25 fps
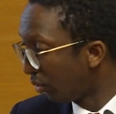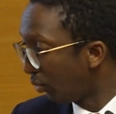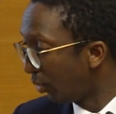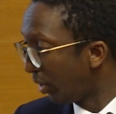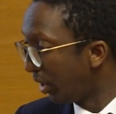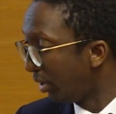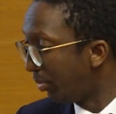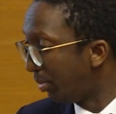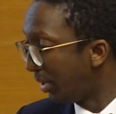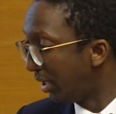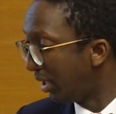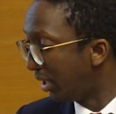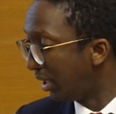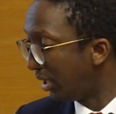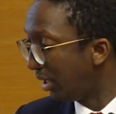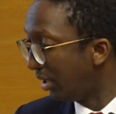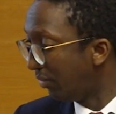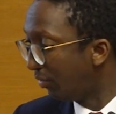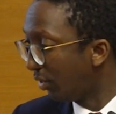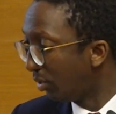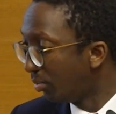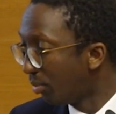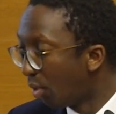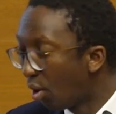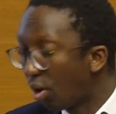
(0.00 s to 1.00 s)
will be
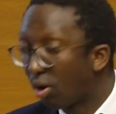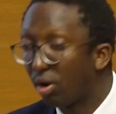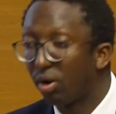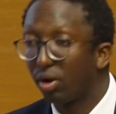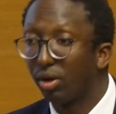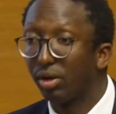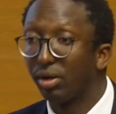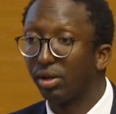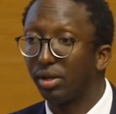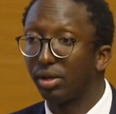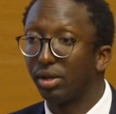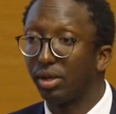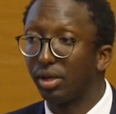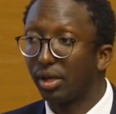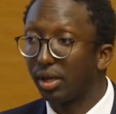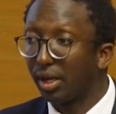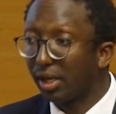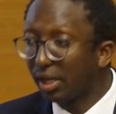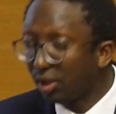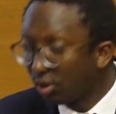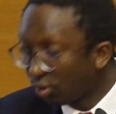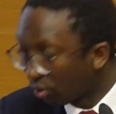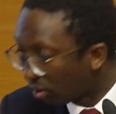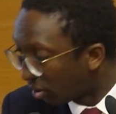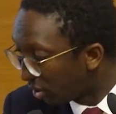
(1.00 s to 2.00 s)
even more
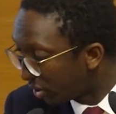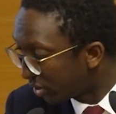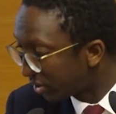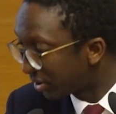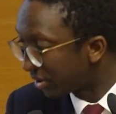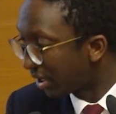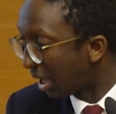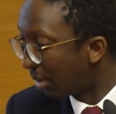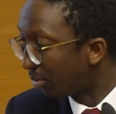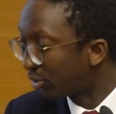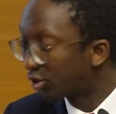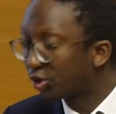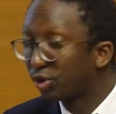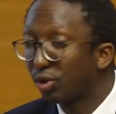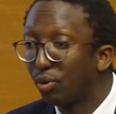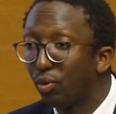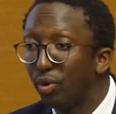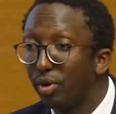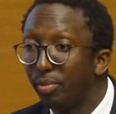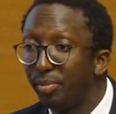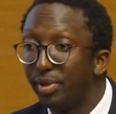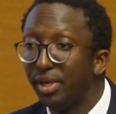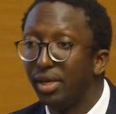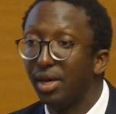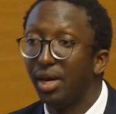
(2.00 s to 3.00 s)
rigorous, I'm sure
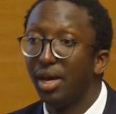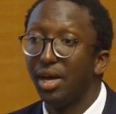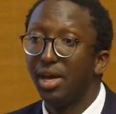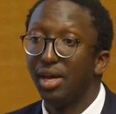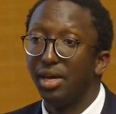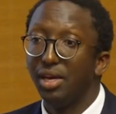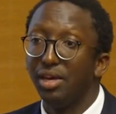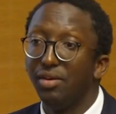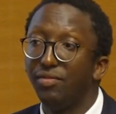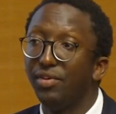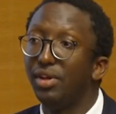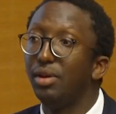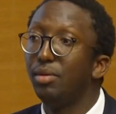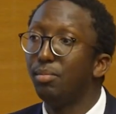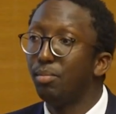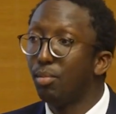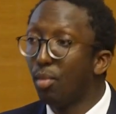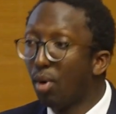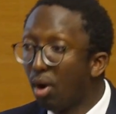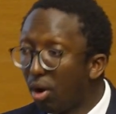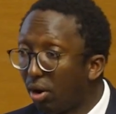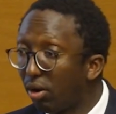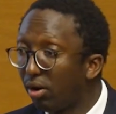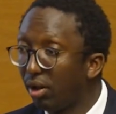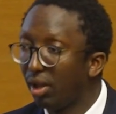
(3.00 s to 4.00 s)
will be even
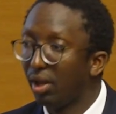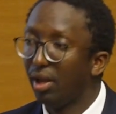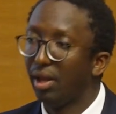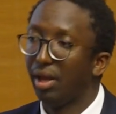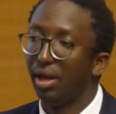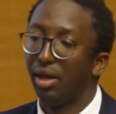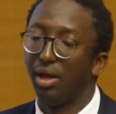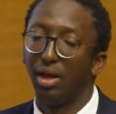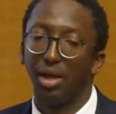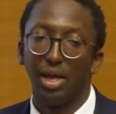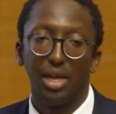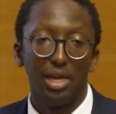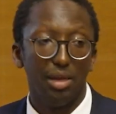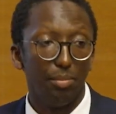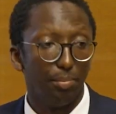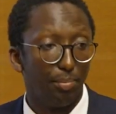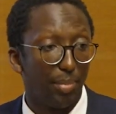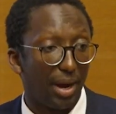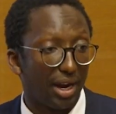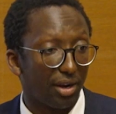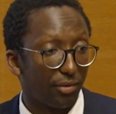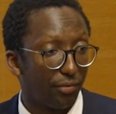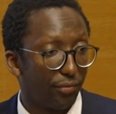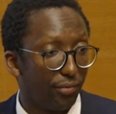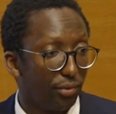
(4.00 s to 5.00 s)
more
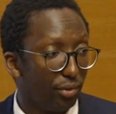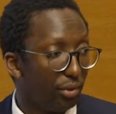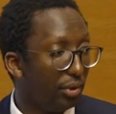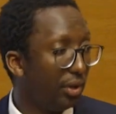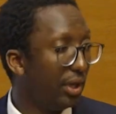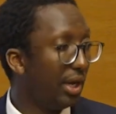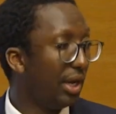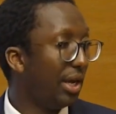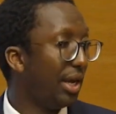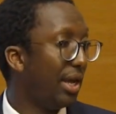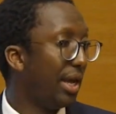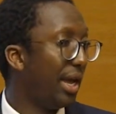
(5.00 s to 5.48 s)
impactful,